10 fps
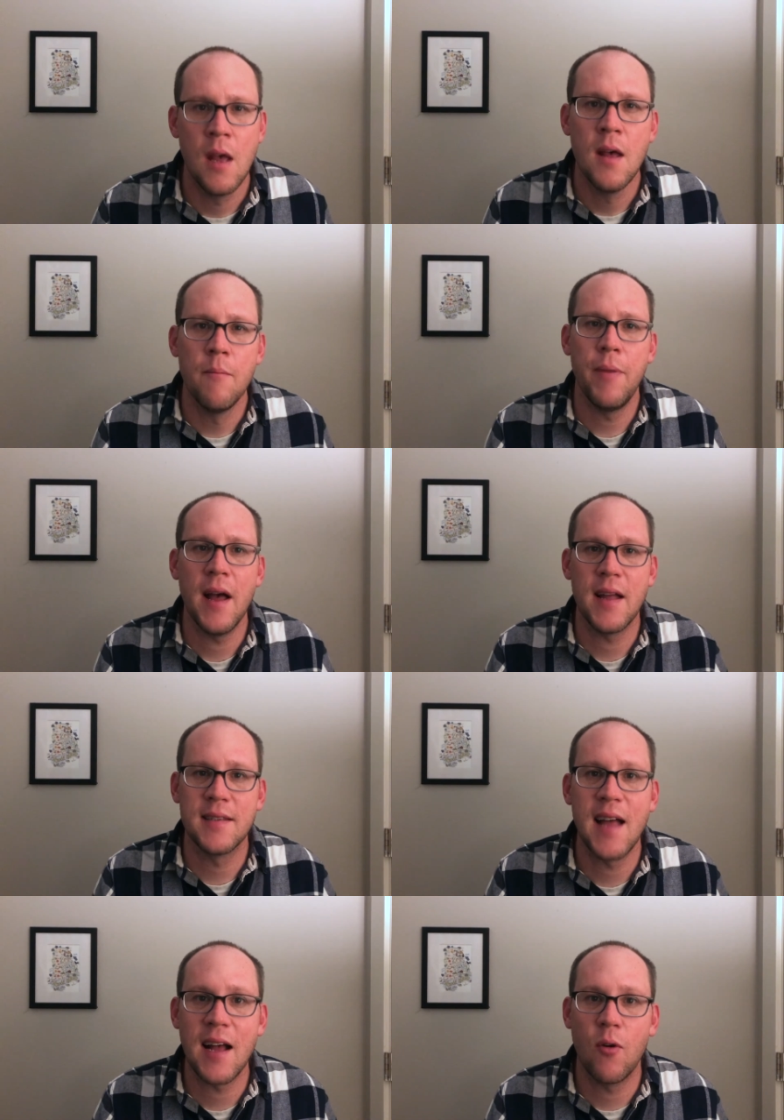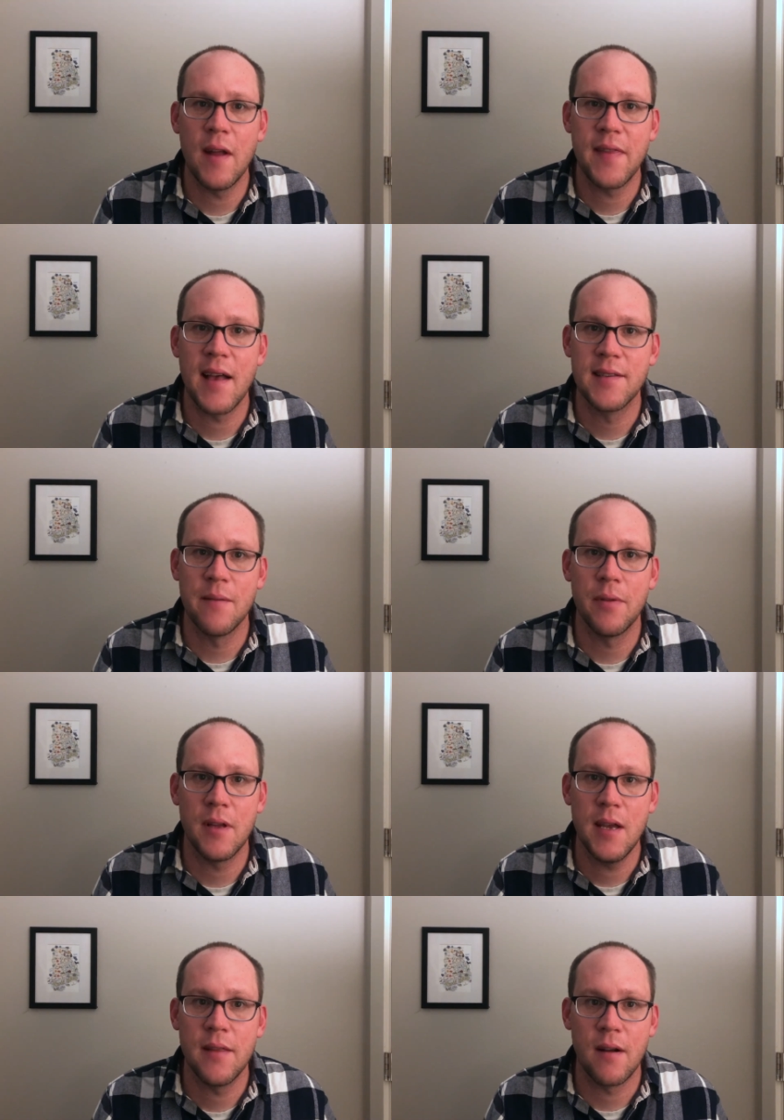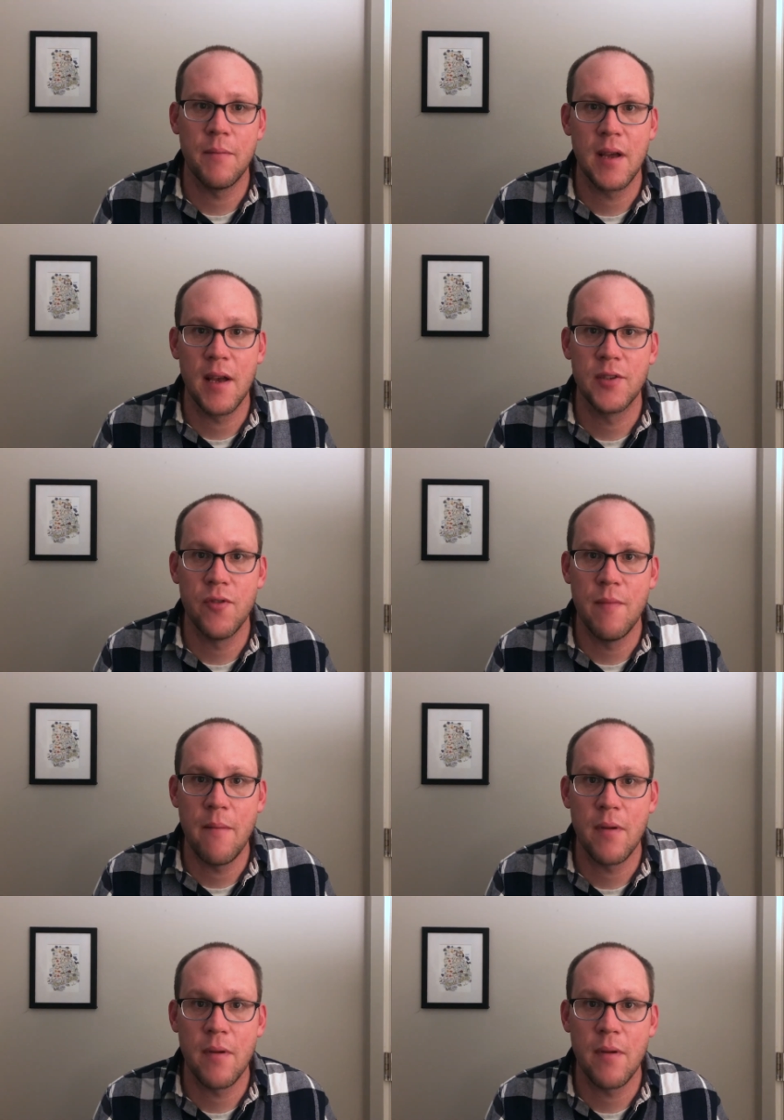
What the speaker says: But it's not quite that simple either, because remember